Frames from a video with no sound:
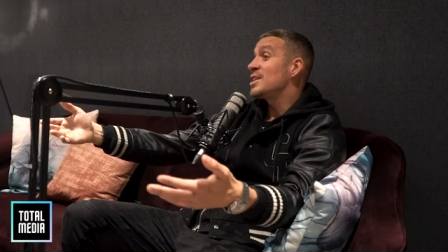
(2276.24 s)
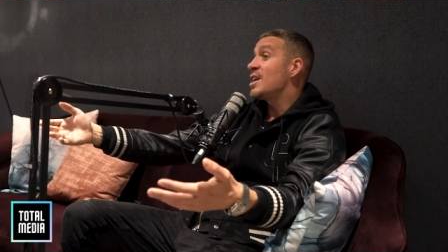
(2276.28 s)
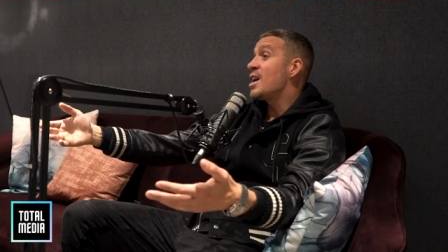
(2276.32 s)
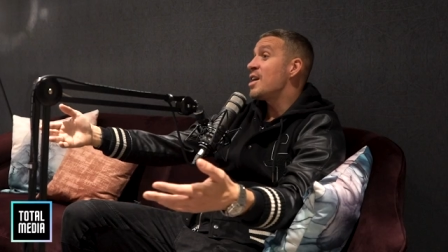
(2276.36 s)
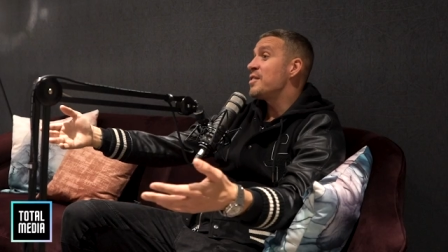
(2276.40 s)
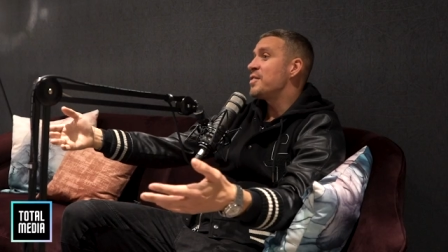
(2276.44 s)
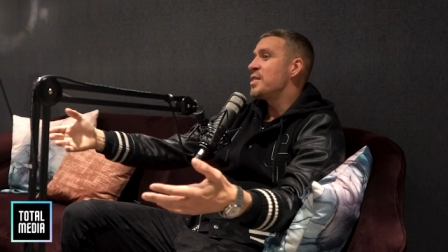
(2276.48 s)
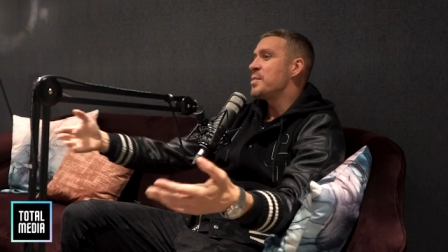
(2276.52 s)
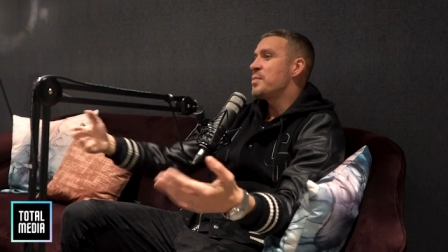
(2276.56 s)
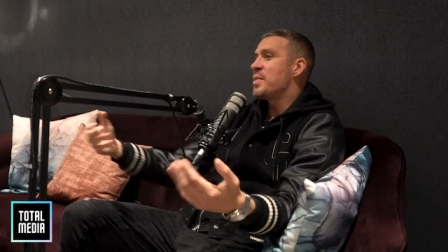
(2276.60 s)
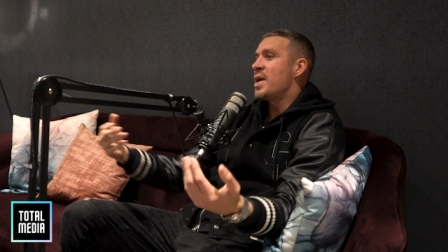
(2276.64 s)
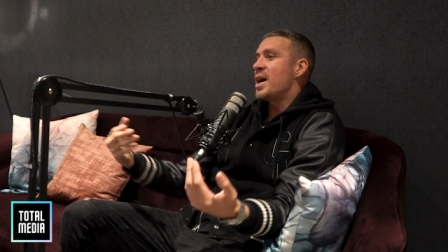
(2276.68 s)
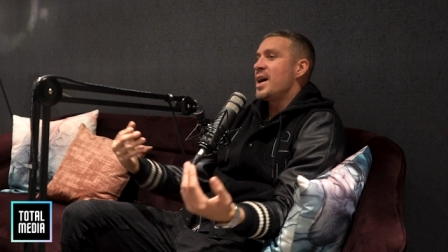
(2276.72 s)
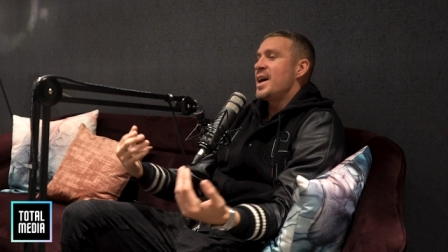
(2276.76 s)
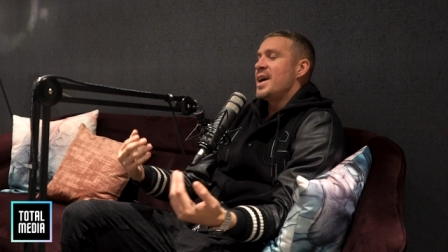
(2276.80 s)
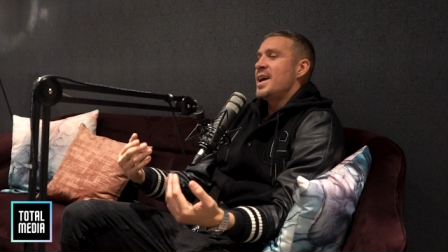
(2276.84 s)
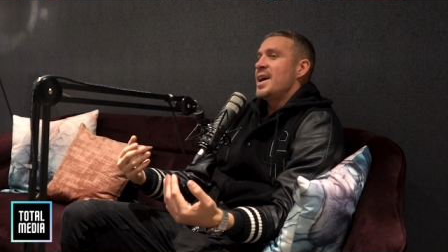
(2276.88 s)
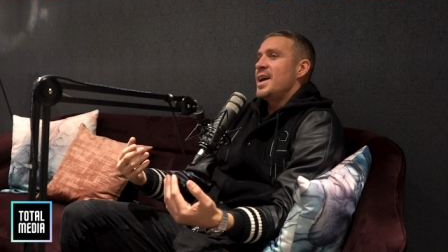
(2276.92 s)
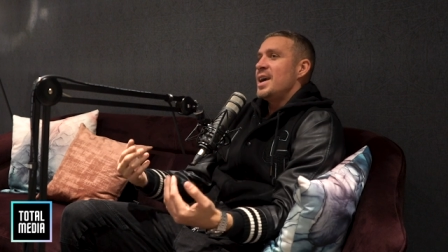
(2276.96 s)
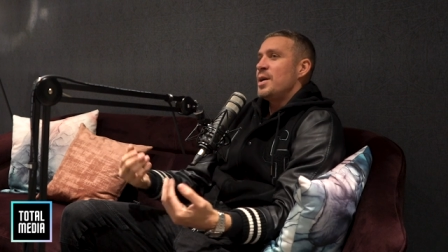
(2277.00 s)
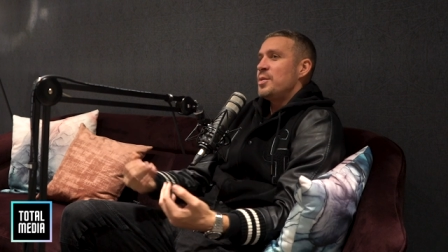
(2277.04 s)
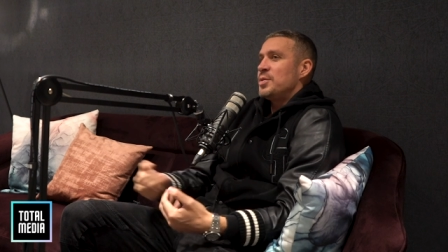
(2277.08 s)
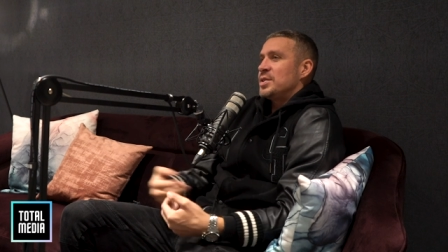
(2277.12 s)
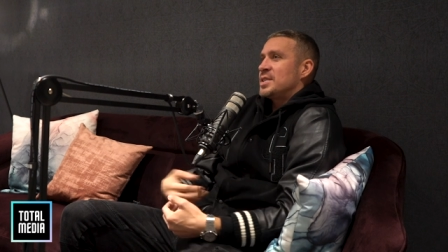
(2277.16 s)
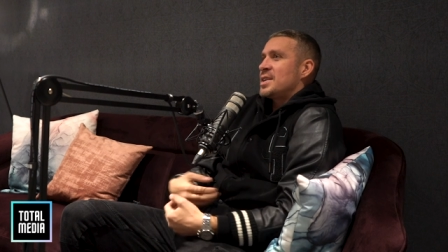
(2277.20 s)
laughing, but
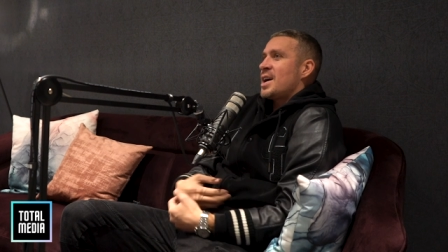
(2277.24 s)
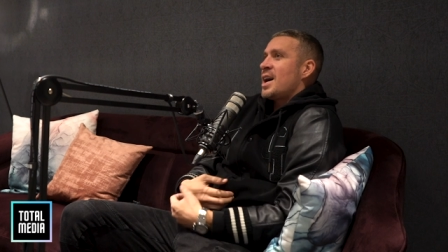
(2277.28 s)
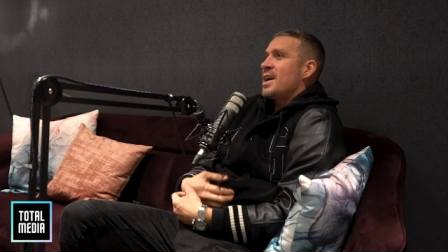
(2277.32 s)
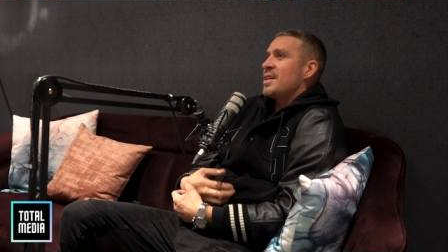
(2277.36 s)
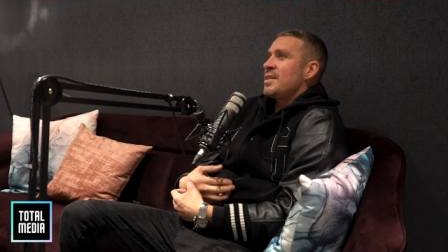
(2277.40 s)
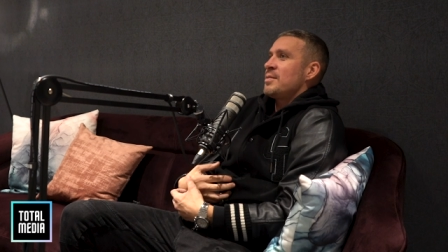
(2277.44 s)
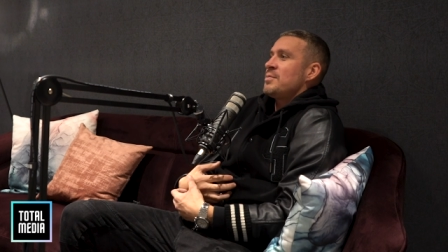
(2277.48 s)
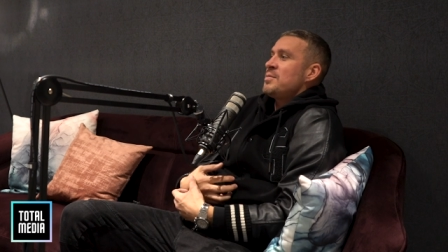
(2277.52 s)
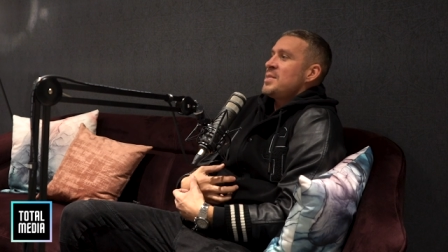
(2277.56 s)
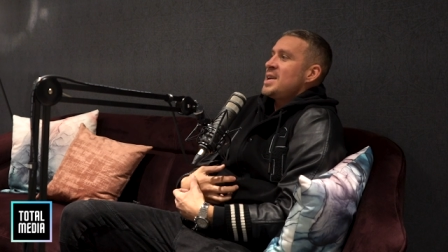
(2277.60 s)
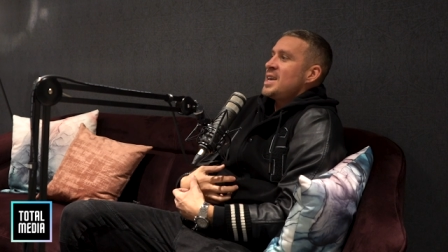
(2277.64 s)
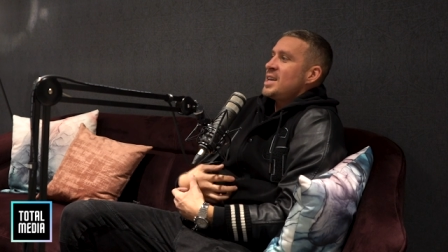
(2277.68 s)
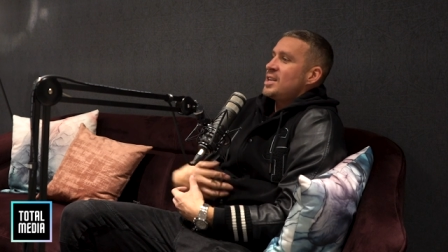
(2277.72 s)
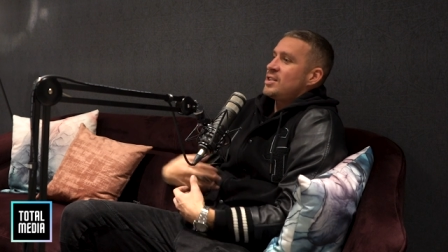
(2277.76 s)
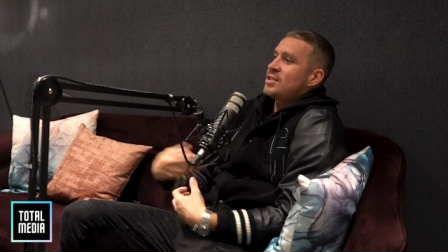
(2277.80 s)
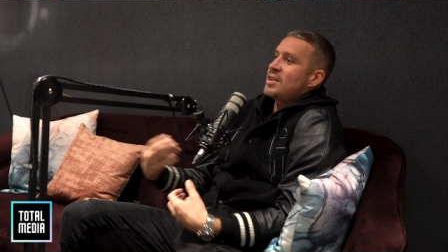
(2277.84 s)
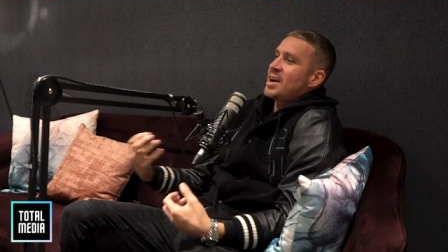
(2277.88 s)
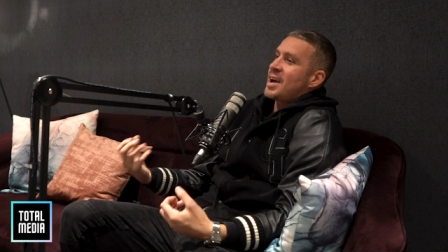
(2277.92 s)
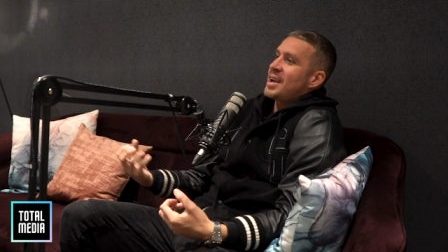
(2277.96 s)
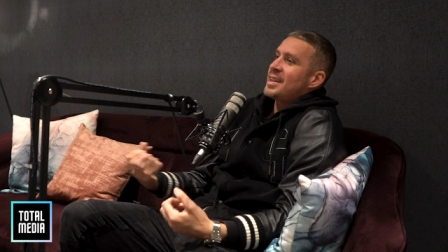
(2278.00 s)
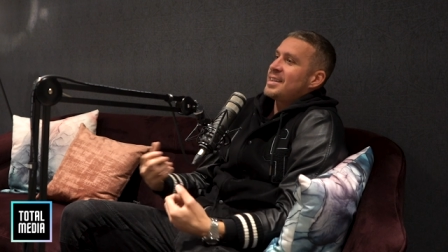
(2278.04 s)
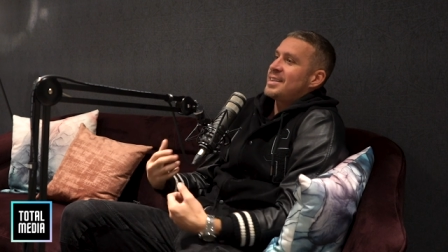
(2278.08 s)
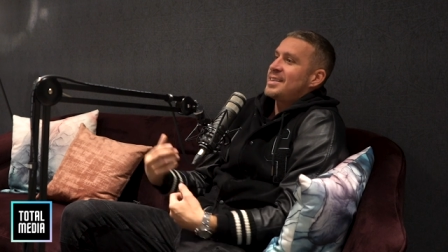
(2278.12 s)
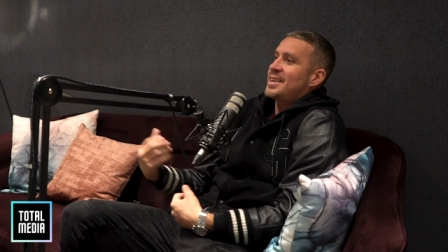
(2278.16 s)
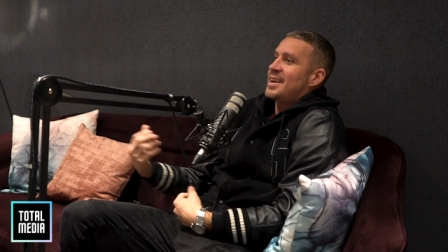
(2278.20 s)
it was kind of me
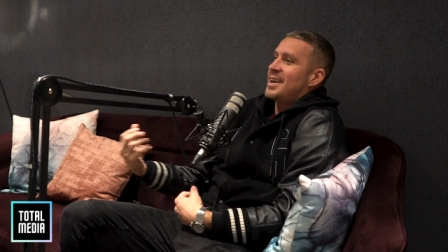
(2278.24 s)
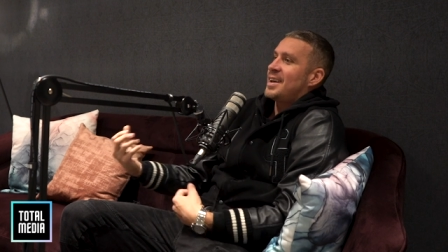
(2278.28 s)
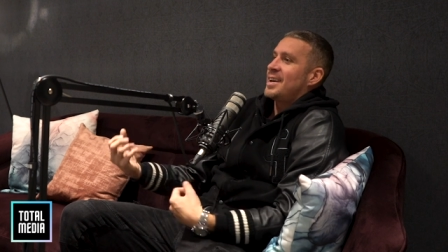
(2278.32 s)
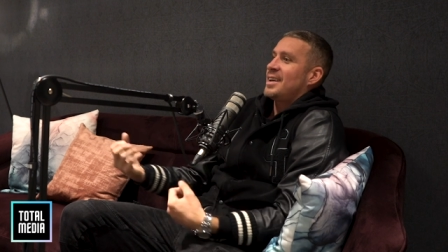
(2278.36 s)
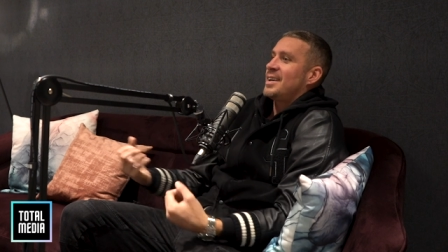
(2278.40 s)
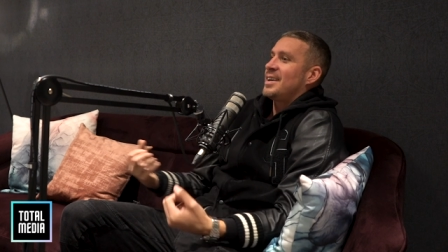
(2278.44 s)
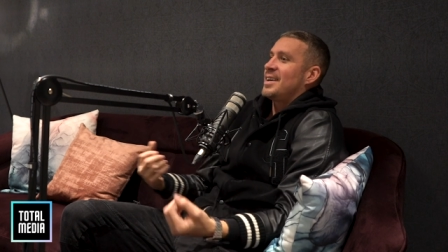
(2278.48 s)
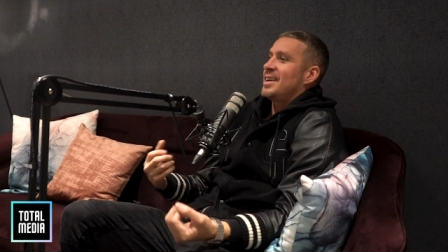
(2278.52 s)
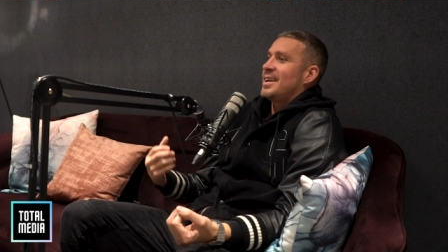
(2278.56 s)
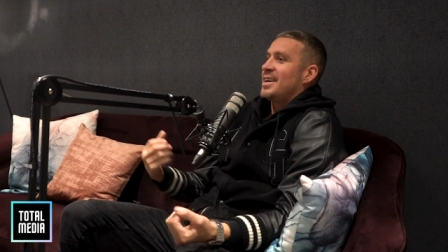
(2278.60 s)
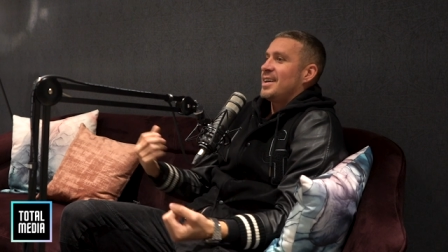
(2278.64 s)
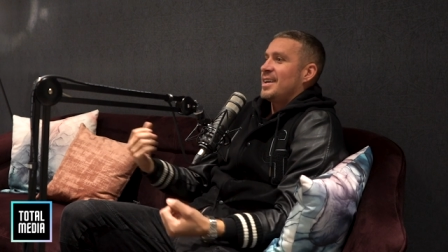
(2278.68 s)
trying to